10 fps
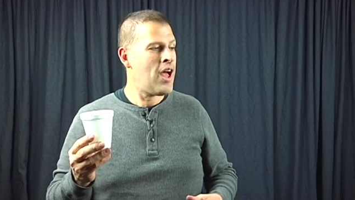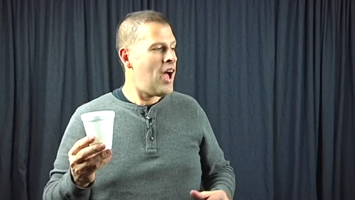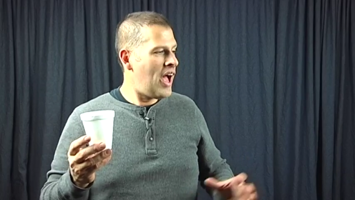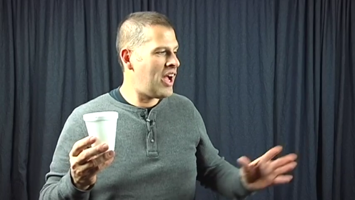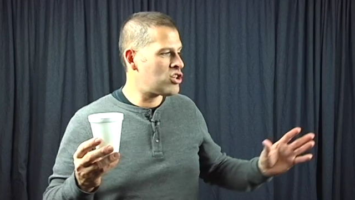
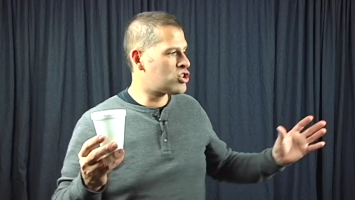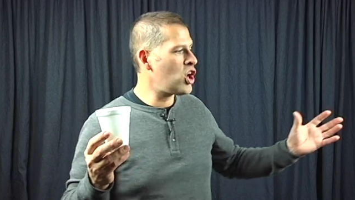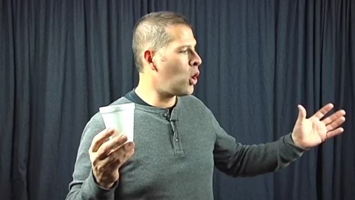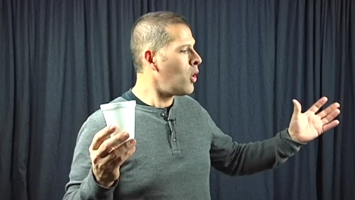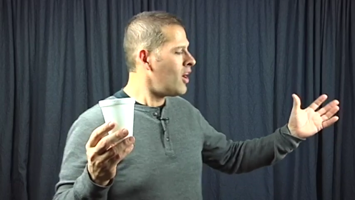And
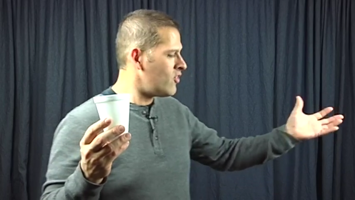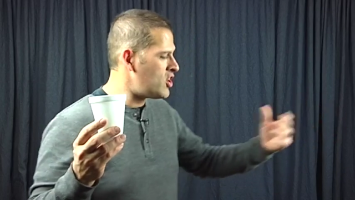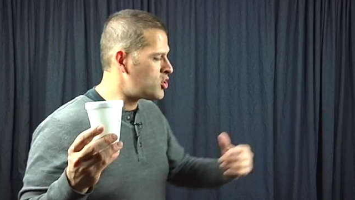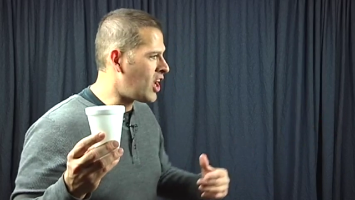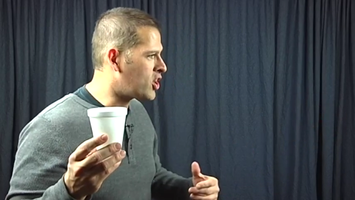so then
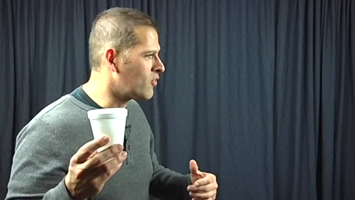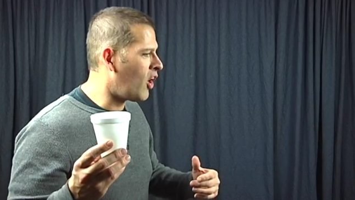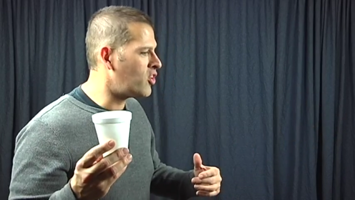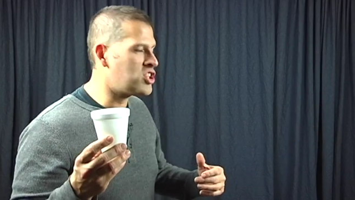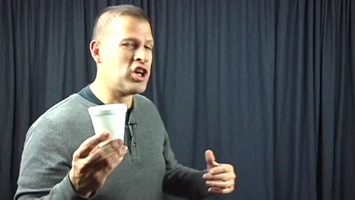you take your
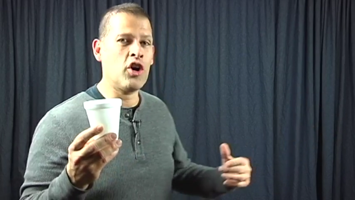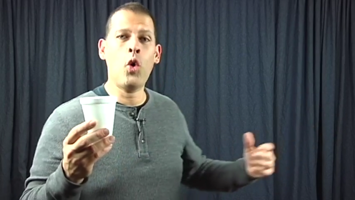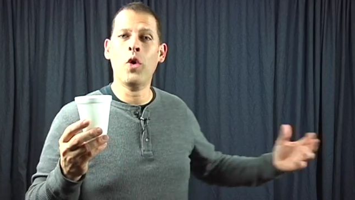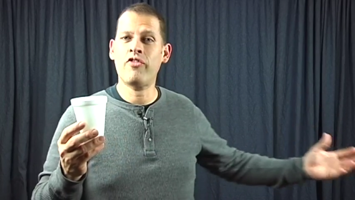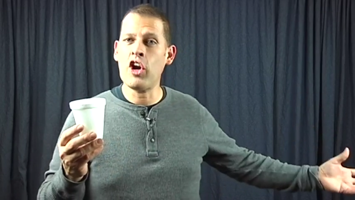volunteer,
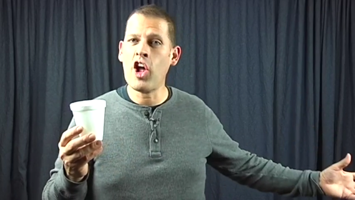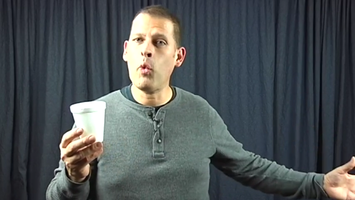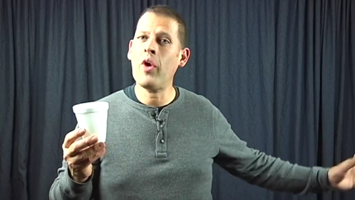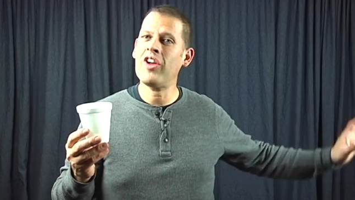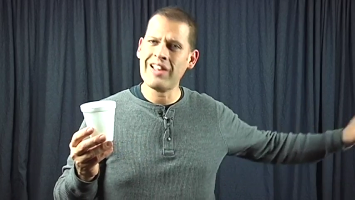or if they're not
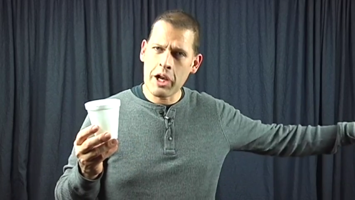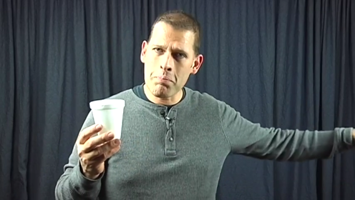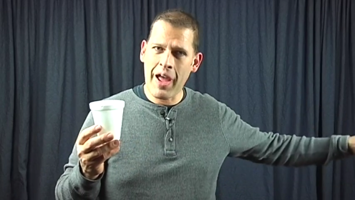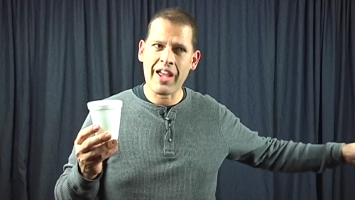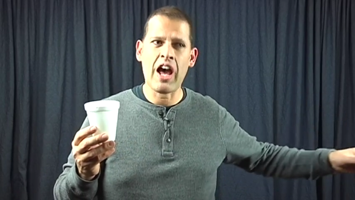willing, let them
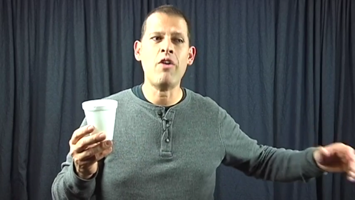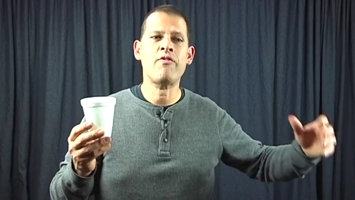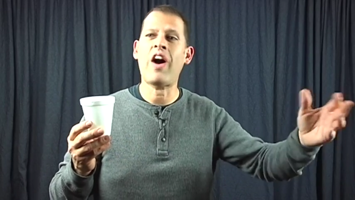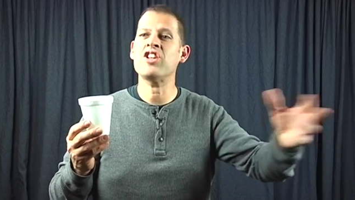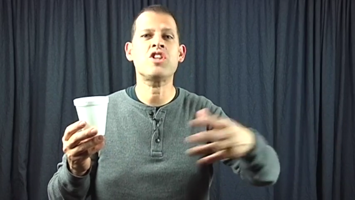back out.
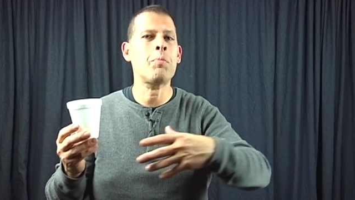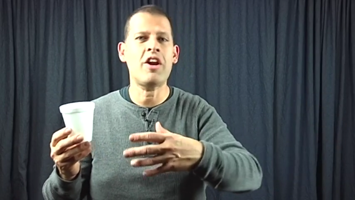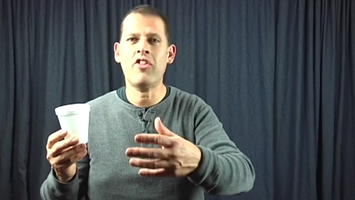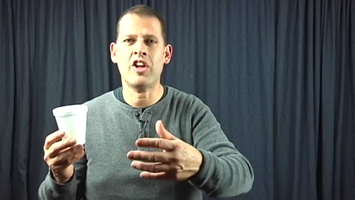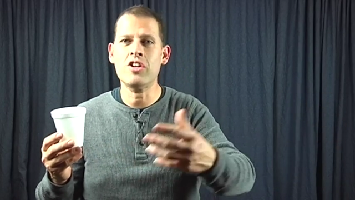Find somebody
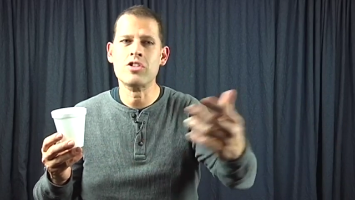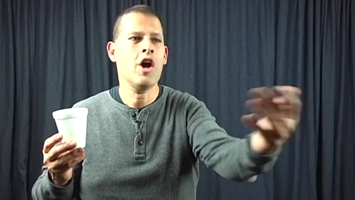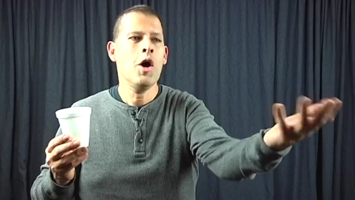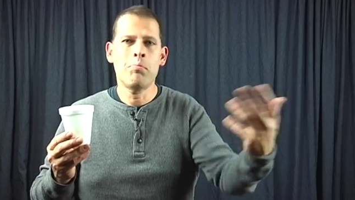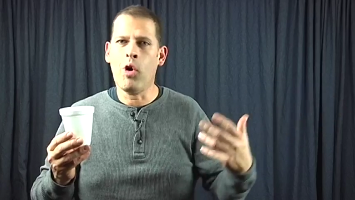that is.
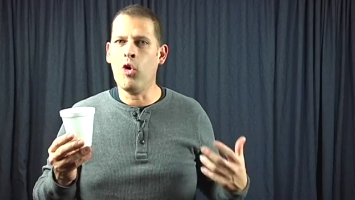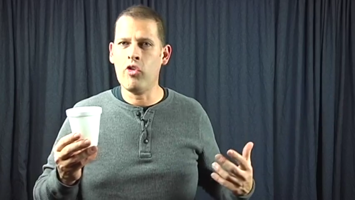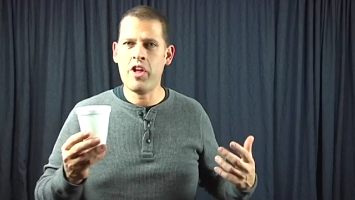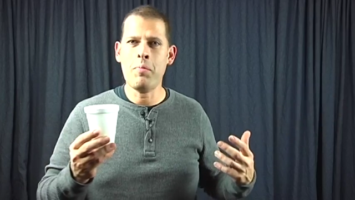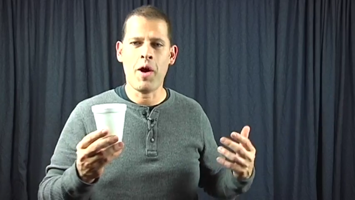Pull
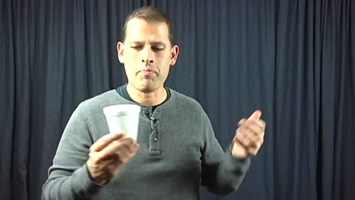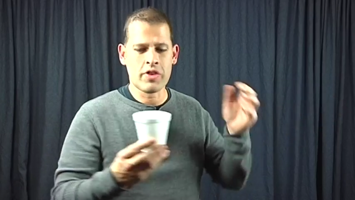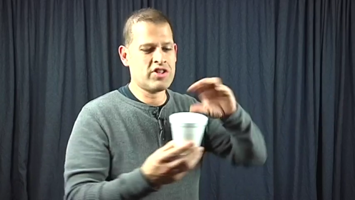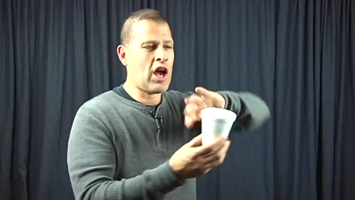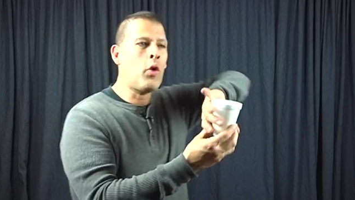them up.
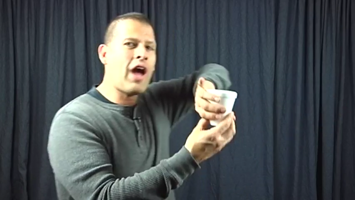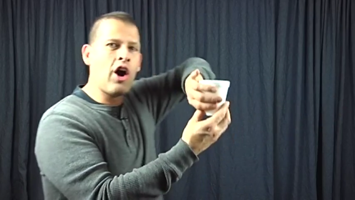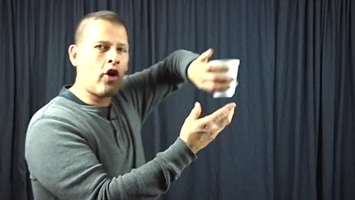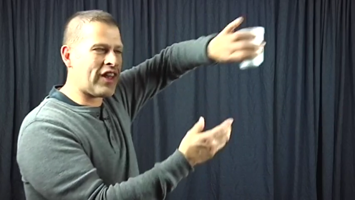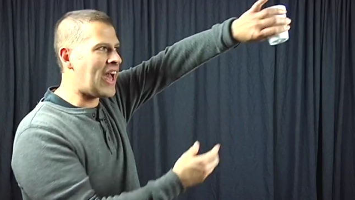Say, okay,
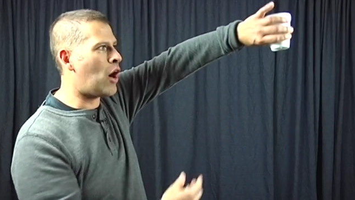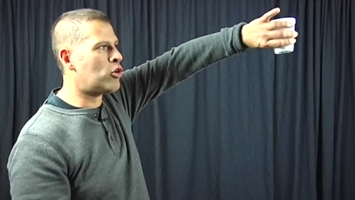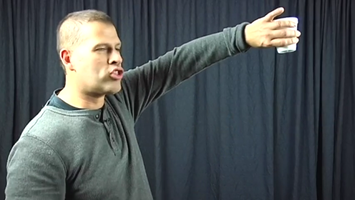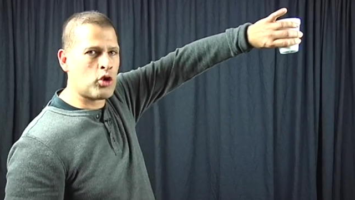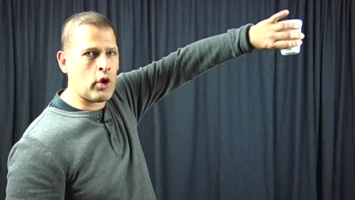on the count
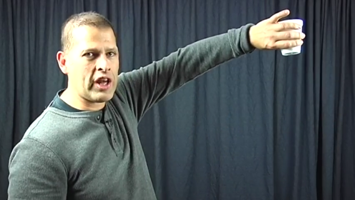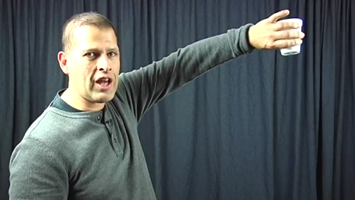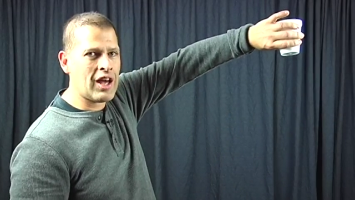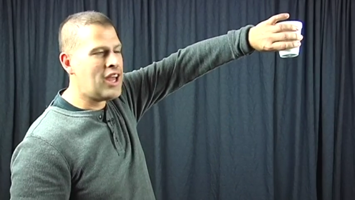of three.